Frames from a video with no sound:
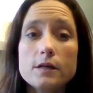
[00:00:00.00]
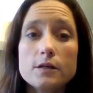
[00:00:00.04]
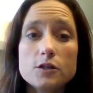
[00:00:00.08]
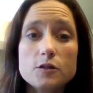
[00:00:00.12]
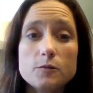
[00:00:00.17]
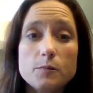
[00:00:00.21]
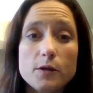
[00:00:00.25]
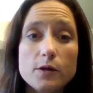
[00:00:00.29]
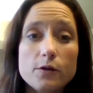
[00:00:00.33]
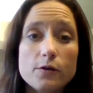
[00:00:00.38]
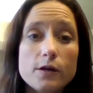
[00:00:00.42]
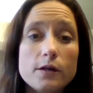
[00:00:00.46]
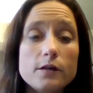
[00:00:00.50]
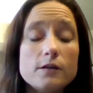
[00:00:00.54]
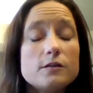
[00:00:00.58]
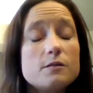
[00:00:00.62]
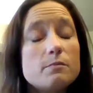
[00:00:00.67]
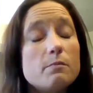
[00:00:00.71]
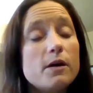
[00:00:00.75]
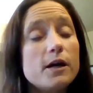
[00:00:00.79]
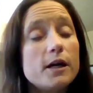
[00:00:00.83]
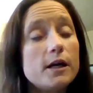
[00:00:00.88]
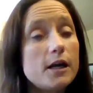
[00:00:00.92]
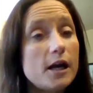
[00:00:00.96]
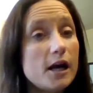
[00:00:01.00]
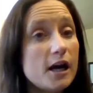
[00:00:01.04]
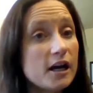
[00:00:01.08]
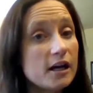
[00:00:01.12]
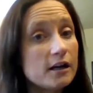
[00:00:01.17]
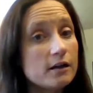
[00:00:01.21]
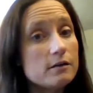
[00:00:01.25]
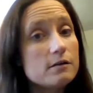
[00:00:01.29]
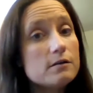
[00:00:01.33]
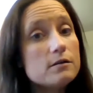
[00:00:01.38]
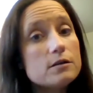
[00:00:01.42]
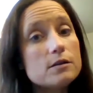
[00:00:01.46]
experience might
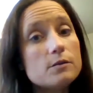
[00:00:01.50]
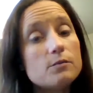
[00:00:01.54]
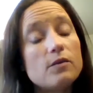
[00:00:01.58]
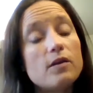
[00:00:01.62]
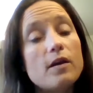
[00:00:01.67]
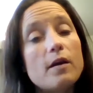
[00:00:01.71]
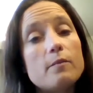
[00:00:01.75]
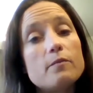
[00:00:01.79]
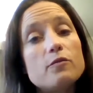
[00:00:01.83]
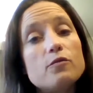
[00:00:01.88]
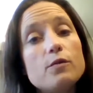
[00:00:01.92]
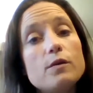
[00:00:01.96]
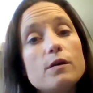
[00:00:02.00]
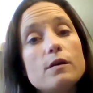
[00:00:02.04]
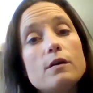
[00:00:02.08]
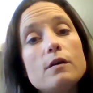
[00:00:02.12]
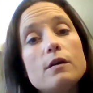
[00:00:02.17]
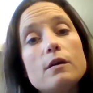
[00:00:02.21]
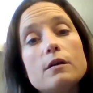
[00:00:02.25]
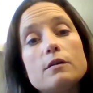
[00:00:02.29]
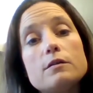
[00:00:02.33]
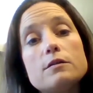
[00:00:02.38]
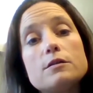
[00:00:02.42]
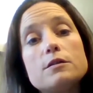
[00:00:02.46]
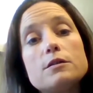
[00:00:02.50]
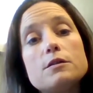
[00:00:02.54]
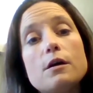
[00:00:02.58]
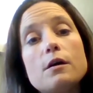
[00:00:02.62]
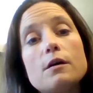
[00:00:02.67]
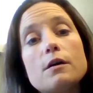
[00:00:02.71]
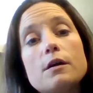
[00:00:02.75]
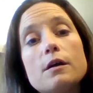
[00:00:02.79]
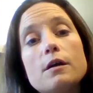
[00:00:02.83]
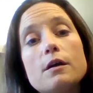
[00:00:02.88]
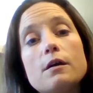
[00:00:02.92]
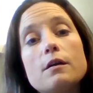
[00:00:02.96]
end. Sometimes we can get
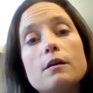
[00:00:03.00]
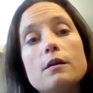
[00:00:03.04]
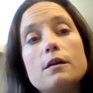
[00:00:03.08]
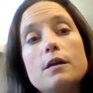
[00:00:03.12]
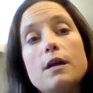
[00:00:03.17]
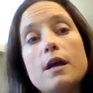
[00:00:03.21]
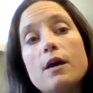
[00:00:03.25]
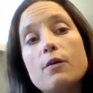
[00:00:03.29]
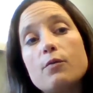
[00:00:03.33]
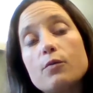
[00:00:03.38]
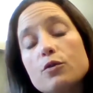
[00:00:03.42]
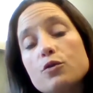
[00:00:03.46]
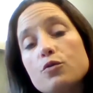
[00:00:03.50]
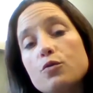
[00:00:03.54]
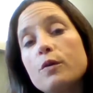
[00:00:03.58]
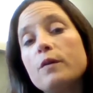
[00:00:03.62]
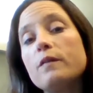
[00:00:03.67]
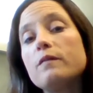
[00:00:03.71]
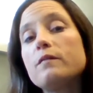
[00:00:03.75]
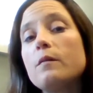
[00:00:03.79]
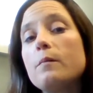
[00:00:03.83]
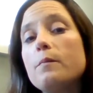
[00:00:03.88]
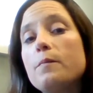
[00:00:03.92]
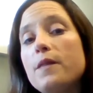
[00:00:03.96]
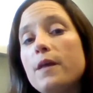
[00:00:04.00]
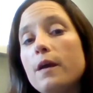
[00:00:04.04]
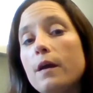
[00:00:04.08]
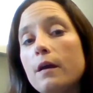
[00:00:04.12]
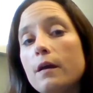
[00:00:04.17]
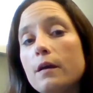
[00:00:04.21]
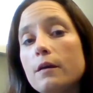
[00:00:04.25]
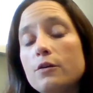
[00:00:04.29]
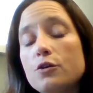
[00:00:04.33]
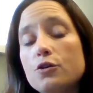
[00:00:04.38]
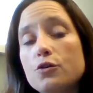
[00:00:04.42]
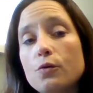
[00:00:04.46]
stuck in, yeah, we're doing
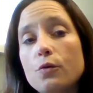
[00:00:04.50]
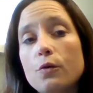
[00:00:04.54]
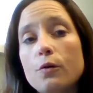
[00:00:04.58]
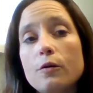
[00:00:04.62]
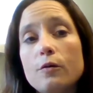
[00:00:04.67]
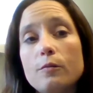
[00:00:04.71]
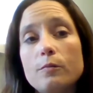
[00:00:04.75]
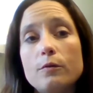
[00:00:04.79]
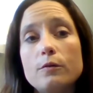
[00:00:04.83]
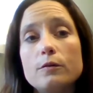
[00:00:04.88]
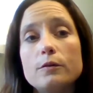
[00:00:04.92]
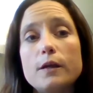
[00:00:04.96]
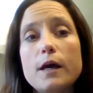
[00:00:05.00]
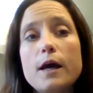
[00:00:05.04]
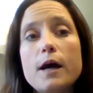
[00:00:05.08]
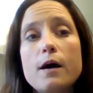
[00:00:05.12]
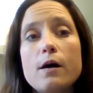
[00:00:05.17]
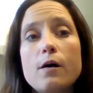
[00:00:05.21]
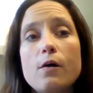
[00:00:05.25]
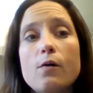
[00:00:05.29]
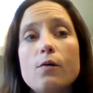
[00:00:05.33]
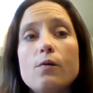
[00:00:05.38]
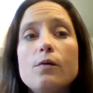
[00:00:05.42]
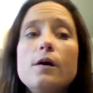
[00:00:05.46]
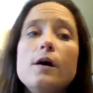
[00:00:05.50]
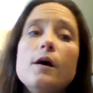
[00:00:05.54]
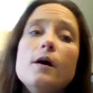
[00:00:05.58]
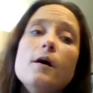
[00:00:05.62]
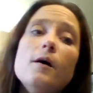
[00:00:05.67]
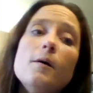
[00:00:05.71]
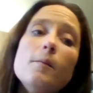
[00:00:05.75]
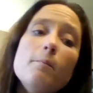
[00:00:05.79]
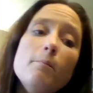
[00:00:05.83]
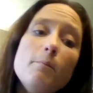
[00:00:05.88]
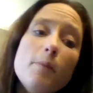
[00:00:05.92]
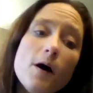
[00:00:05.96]
something enjoyable now,
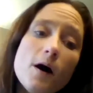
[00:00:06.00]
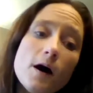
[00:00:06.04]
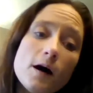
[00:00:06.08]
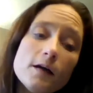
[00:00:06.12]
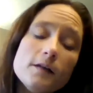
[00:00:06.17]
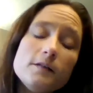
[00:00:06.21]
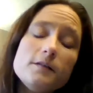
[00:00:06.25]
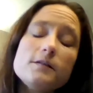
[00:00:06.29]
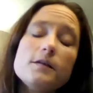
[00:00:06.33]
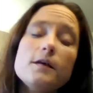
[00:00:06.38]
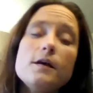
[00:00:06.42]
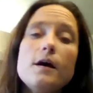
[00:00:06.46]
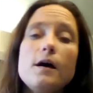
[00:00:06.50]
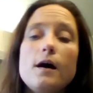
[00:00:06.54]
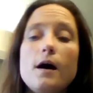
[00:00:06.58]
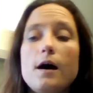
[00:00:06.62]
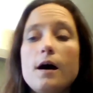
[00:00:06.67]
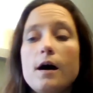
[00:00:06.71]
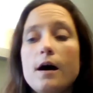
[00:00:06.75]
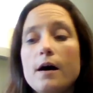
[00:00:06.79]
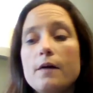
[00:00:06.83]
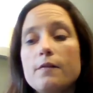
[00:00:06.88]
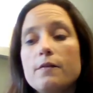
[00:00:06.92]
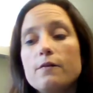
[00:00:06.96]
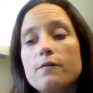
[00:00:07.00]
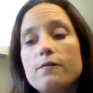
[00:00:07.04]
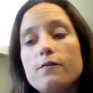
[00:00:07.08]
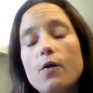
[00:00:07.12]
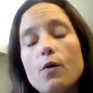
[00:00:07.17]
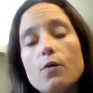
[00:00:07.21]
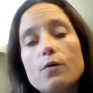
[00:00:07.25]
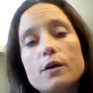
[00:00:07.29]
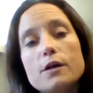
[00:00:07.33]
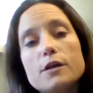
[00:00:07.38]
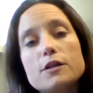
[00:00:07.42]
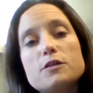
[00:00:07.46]
but the
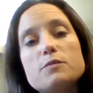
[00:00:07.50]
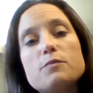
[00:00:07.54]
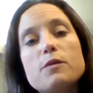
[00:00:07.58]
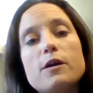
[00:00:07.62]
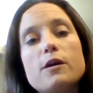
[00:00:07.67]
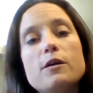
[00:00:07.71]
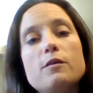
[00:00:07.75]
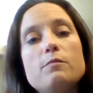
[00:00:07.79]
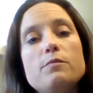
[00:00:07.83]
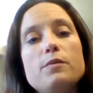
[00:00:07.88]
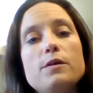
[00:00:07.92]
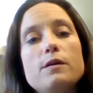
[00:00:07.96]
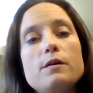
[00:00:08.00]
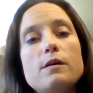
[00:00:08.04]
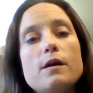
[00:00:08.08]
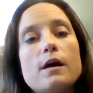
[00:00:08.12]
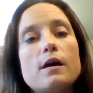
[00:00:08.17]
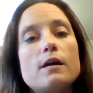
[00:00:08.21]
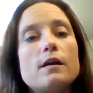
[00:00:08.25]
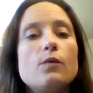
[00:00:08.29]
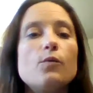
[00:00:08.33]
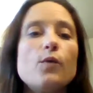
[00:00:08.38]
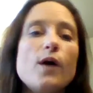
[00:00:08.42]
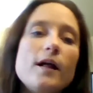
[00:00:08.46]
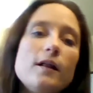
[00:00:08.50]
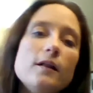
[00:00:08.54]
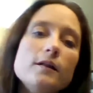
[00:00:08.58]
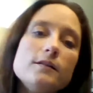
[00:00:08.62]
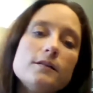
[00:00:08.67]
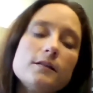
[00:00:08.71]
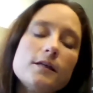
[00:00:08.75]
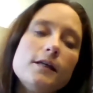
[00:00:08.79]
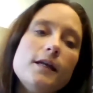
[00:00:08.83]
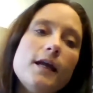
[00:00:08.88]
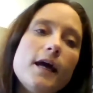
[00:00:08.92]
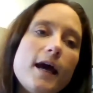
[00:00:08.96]
focus might be on, well,
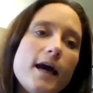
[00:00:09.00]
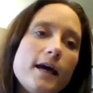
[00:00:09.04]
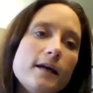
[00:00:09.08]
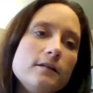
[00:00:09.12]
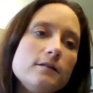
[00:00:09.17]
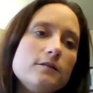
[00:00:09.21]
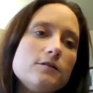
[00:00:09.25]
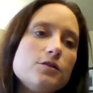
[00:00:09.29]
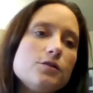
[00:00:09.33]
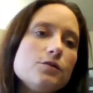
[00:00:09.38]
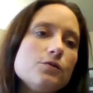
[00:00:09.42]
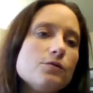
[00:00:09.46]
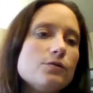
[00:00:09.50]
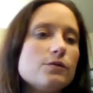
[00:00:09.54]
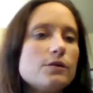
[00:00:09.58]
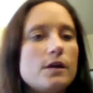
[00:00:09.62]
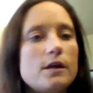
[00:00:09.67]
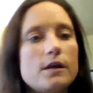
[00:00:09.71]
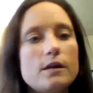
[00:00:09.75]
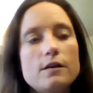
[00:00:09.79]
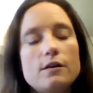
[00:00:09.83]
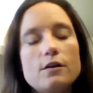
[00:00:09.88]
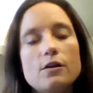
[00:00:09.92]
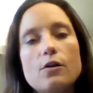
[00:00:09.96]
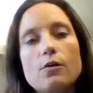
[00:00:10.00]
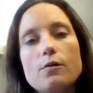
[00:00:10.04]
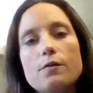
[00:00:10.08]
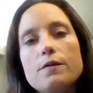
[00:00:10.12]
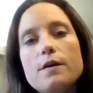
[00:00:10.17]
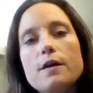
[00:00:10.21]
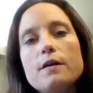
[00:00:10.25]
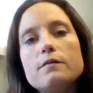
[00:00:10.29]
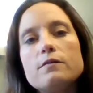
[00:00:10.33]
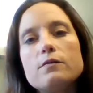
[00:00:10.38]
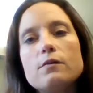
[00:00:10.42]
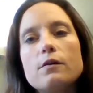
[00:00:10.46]
it's going to end soon. You know,
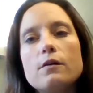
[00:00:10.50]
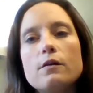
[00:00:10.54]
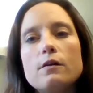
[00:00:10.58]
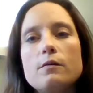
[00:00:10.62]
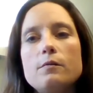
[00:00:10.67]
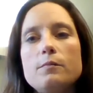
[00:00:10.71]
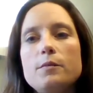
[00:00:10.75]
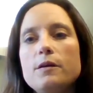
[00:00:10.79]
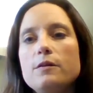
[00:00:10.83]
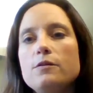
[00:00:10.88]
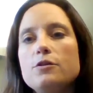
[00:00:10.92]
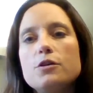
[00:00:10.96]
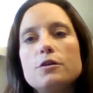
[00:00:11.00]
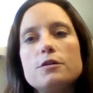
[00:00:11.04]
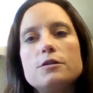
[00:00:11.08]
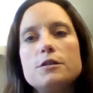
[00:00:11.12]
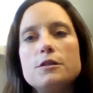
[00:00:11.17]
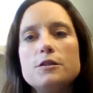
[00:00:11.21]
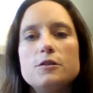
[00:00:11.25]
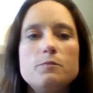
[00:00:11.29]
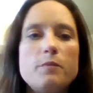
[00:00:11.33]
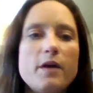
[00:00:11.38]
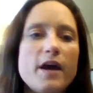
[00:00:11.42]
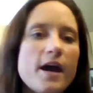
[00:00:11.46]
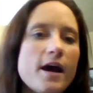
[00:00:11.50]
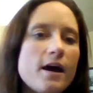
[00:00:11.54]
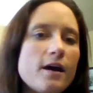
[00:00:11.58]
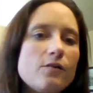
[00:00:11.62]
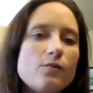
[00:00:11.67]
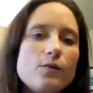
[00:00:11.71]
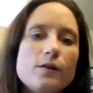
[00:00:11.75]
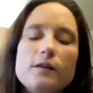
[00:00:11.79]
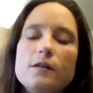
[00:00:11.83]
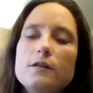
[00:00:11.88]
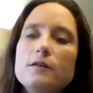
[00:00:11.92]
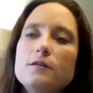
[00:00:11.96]
things are going to be just as bad
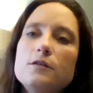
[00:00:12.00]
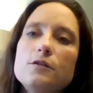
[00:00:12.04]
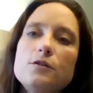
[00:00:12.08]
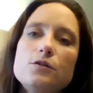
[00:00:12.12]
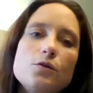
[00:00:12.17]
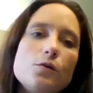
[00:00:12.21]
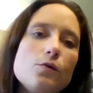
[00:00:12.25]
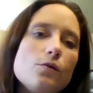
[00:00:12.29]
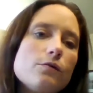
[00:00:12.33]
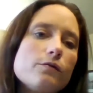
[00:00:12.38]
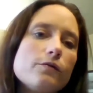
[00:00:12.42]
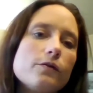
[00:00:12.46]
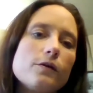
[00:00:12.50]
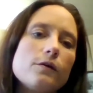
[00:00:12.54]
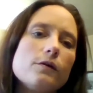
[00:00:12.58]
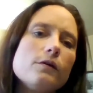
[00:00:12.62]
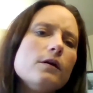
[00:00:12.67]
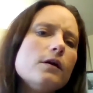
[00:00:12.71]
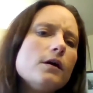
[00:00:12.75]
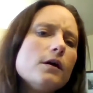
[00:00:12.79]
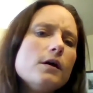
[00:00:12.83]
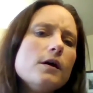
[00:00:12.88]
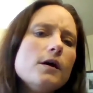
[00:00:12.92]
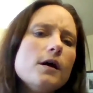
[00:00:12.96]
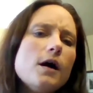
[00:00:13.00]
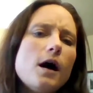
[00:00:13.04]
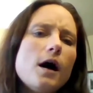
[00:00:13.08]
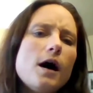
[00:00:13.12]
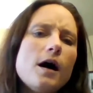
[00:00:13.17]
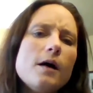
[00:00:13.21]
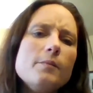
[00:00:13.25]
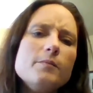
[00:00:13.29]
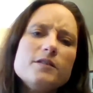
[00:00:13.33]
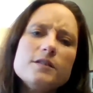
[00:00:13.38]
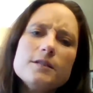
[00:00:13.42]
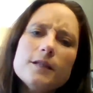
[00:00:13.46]
when this is over.
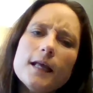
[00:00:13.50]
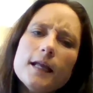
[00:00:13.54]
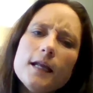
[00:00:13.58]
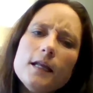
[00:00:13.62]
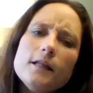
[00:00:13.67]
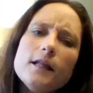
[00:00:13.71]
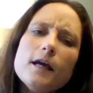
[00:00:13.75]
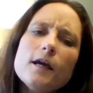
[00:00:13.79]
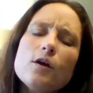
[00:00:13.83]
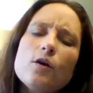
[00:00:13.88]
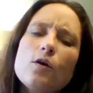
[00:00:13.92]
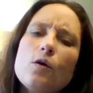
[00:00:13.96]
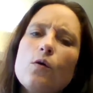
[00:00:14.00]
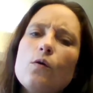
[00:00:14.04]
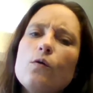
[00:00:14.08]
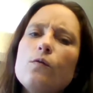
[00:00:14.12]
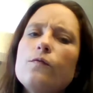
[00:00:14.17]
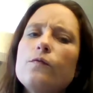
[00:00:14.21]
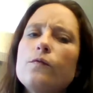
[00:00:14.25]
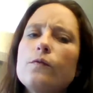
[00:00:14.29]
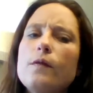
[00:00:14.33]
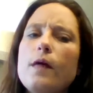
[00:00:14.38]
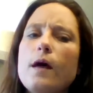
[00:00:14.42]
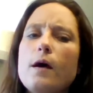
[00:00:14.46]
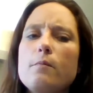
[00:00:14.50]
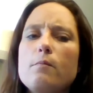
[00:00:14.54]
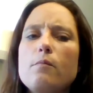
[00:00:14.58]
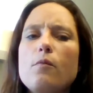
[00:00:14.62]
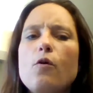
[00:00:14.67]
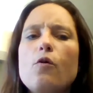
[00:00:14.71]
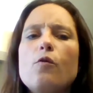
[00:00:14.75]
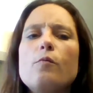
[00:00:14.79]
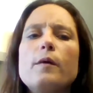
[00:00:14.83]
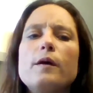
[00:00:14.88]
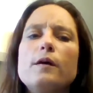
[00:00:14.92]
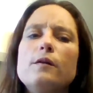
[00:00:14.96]
It's letting that go for that
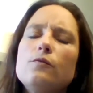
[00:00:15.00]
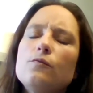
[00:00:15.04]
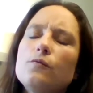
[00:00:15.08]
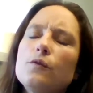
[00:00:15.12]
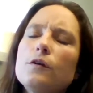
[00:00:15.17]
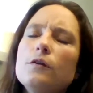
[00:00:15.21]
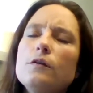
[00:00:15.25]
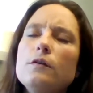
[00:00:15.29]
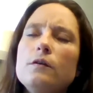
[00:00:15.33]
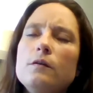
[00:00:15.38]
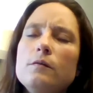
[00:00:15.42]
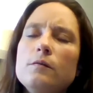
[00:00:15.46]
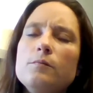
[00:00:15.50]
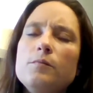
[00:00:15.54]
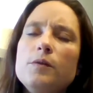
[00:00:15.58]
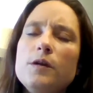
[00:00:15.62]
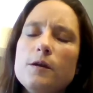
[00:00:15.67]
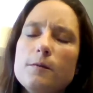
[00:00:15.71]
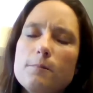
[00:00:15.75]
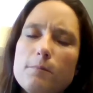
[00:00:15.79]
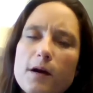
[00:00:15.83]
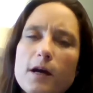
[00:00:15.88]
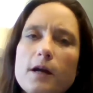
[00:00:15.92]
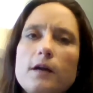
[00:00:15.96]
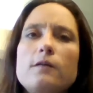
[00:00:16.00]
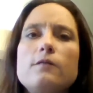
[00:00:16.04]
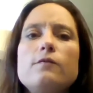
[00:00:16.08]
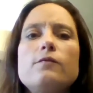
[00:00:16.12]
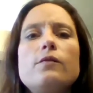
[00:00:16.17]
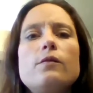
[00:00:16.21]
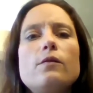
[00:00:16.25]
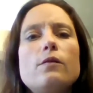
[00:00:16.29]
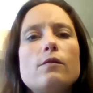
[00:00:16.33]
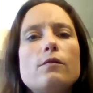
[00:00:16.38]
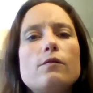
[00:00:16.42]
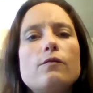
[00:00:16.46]
moment and really being
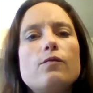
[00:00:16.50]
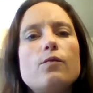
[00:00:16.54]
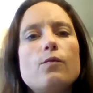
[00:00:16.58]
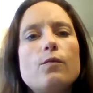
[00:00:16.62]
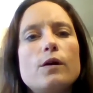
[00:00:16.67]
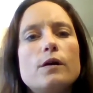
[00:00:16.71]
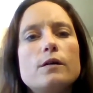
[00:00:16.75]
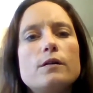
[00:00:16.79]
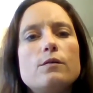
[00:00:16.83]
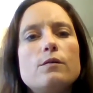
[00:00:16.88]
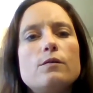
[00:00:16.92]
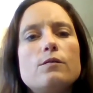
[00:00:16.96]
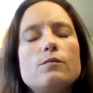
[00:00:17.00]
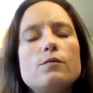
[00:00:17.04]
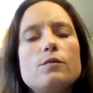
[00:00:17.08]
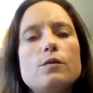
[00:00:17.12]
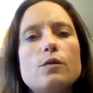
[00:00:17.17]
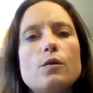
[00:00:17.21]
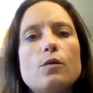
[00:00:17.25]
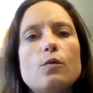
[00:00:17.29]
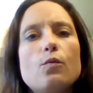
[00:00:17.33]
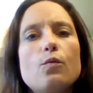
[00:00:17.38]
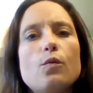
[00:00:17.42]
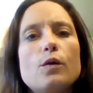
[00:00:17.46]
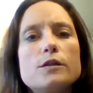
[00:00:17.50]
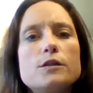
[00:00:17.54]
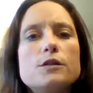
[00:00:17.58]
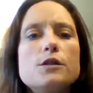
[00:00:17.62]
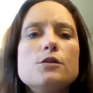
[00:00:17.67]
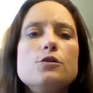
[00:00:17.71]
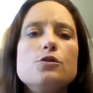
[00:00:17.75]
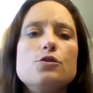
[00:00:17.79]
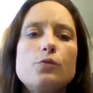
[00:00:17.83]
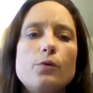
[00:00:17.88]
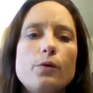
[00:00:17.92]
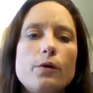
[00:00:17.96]
mindful of what, what's
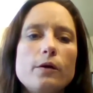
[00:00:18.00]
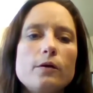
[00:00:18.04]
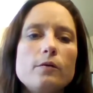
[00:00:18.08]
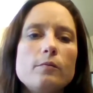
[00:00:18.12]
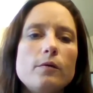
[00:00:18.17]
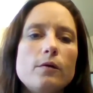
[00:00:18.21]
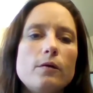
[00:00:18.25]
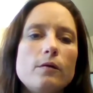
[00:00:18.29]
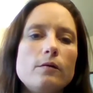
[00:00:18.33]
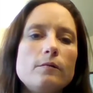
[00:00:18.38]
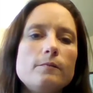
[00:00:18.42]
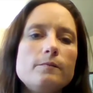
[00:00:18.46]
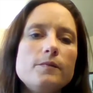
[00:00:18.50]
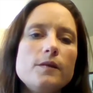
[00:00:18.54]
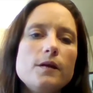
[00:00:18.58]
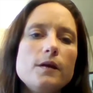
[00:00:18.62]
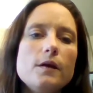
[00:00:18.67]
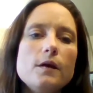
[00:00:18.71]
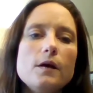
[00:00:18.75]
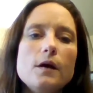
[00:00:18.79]
enjoyable.